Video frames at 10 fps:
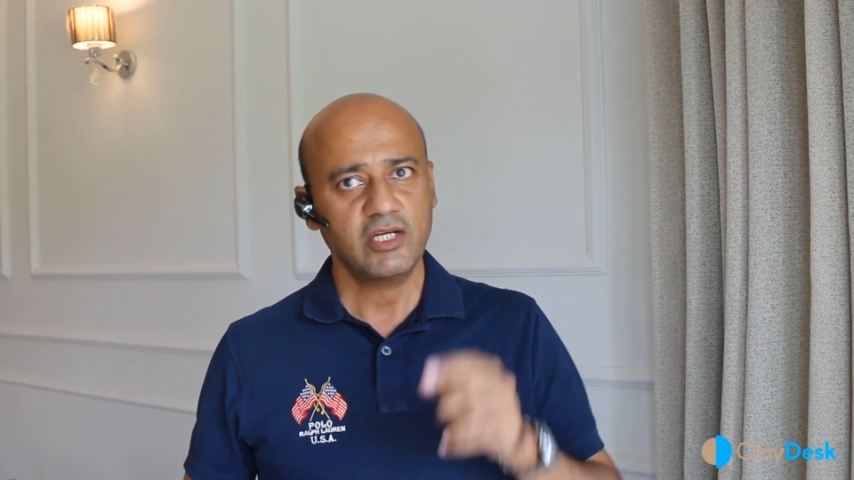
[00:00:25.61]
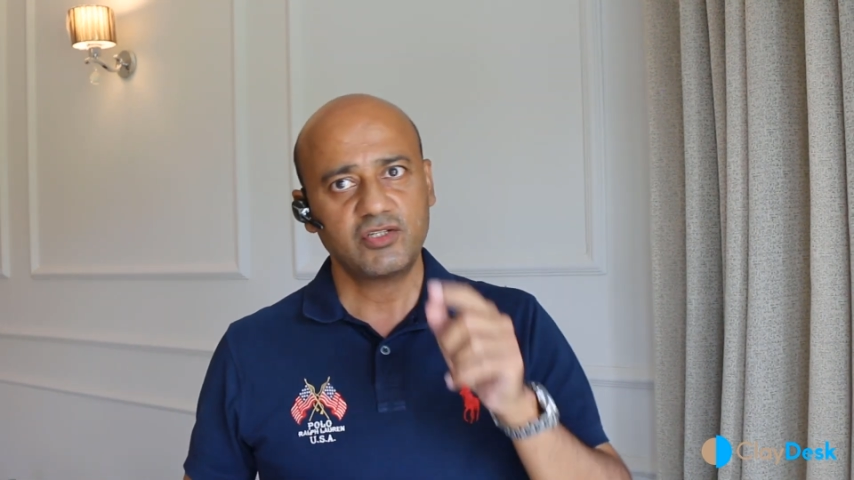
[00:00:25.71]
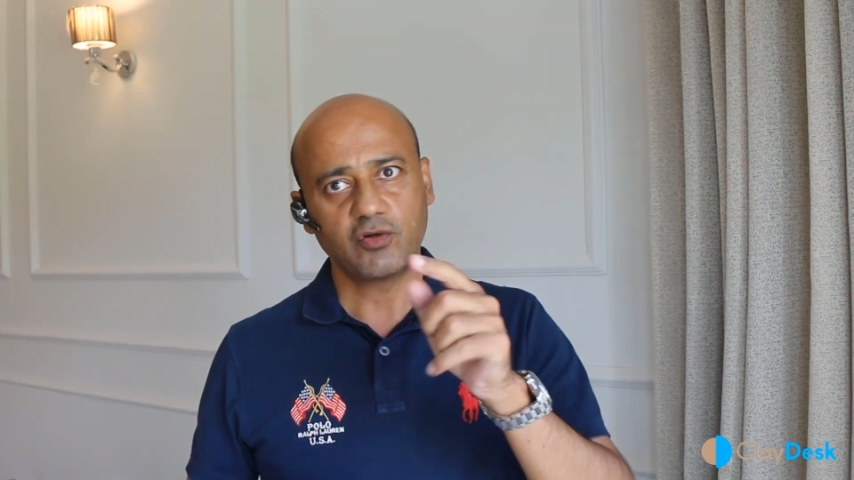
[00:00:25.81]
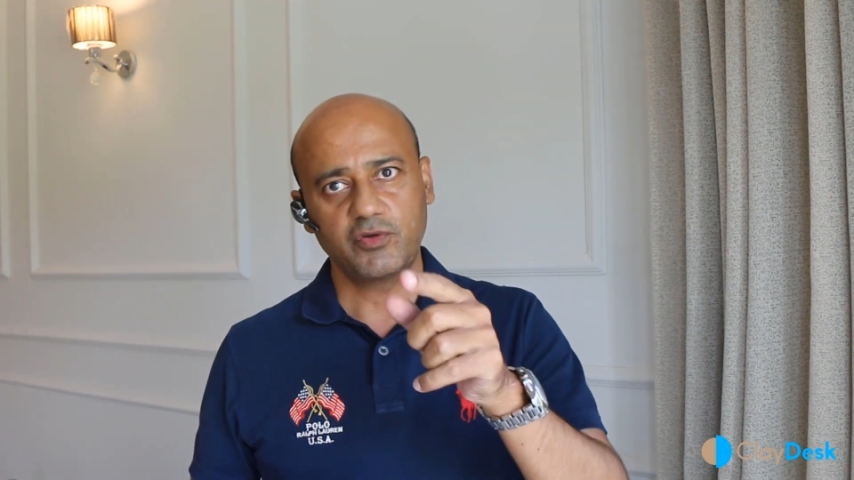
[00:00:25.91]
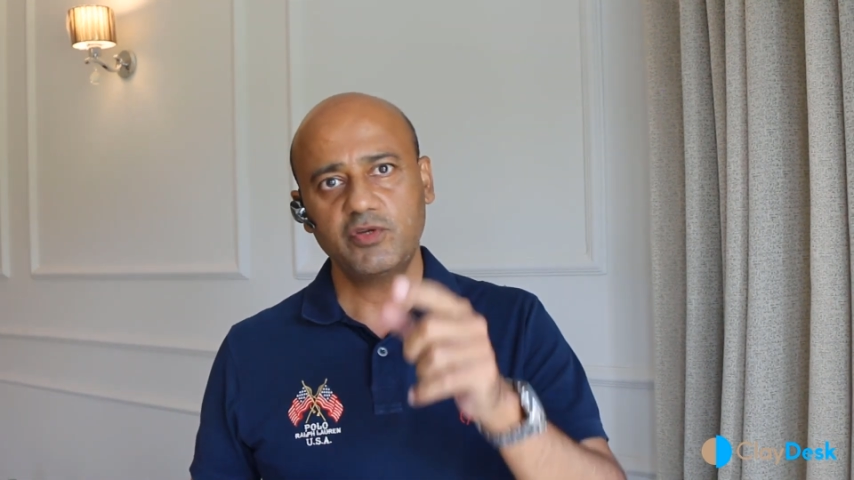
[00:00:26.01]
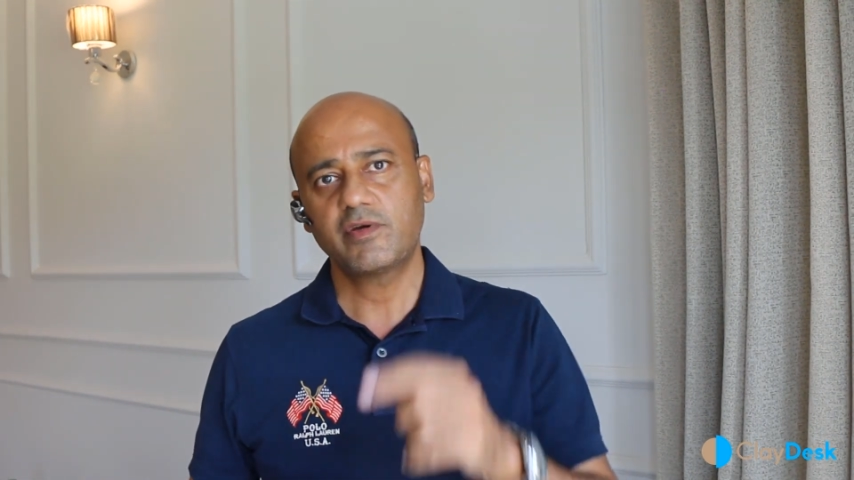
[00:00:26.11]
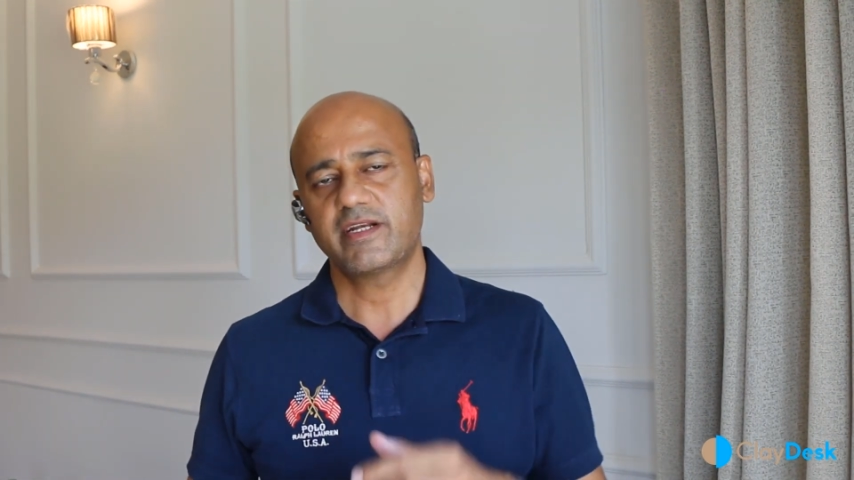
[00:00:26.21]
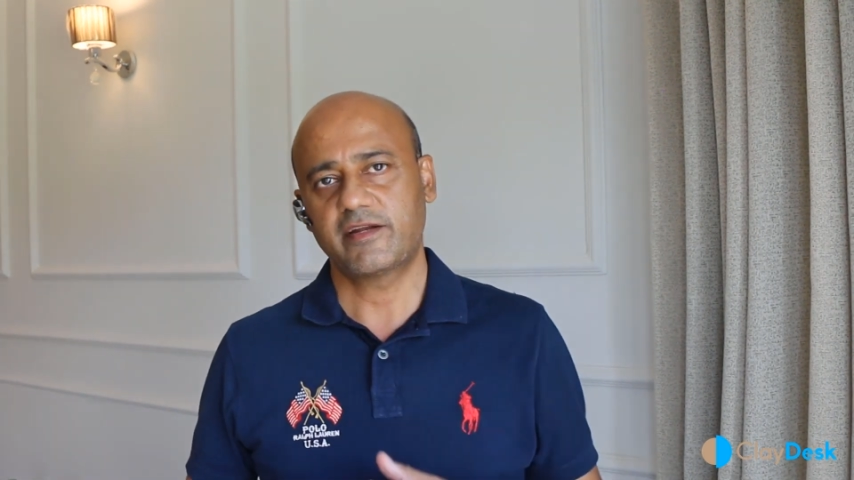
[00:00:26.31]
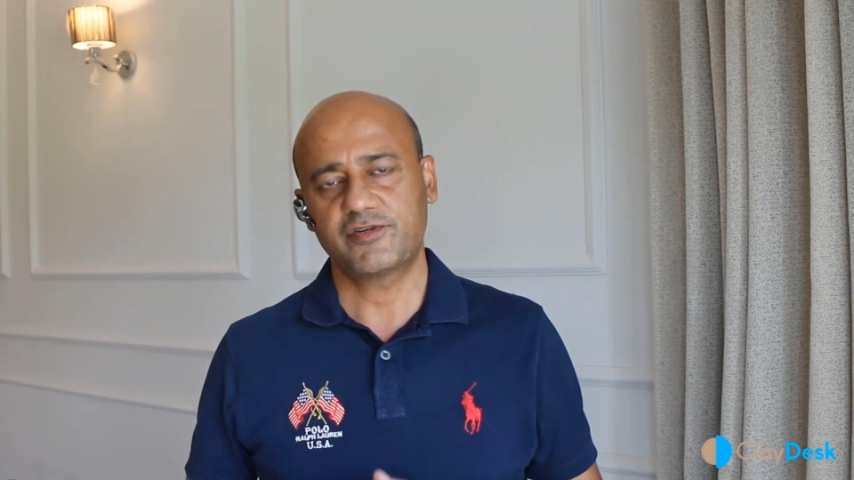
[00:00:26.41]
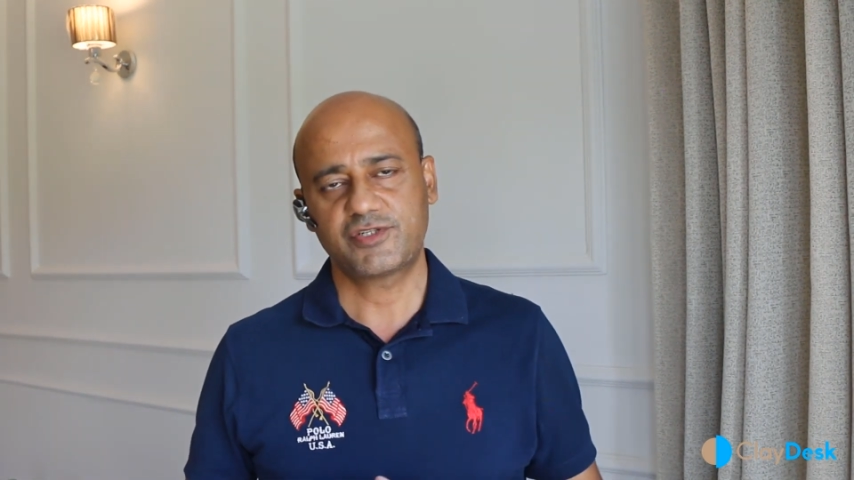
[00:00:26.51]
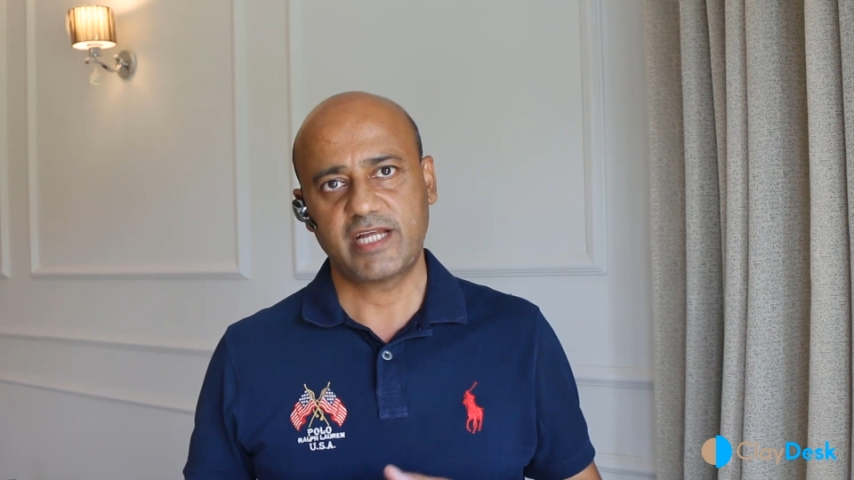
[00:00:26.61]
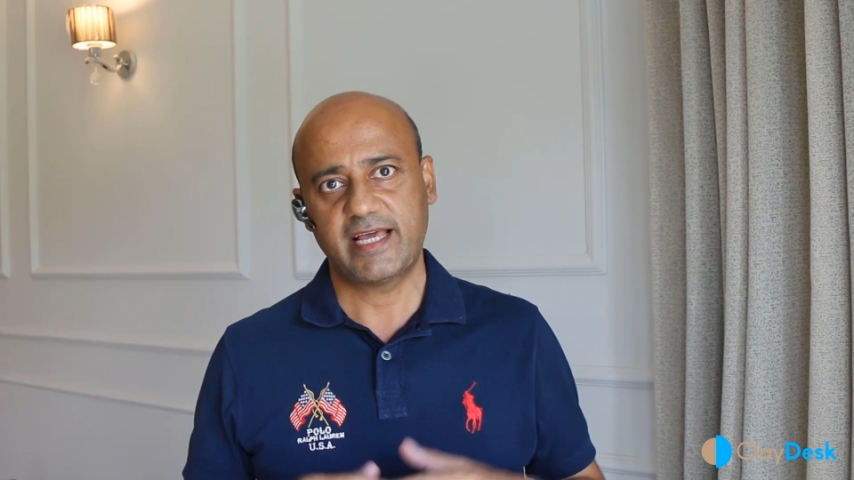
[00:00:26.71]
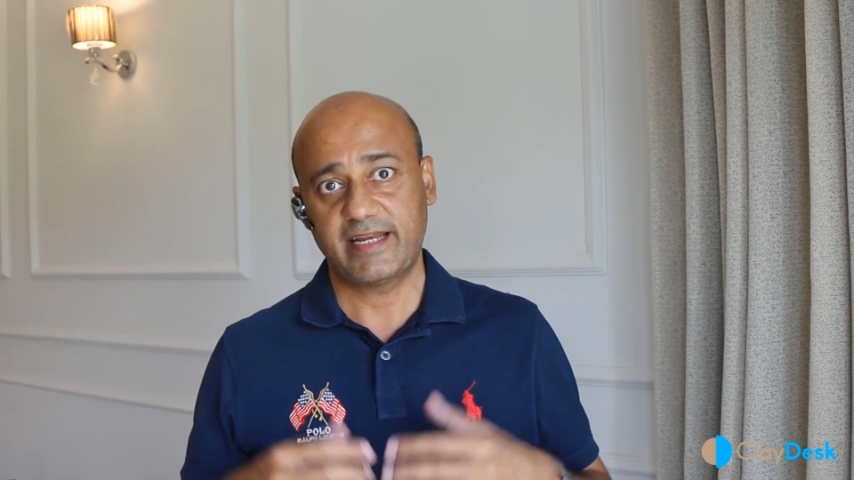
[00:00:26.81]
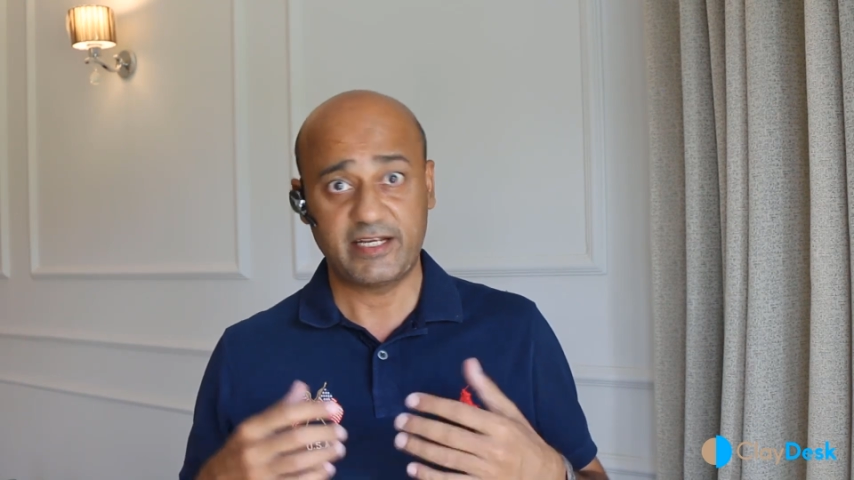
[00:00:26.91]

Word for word: so you can understand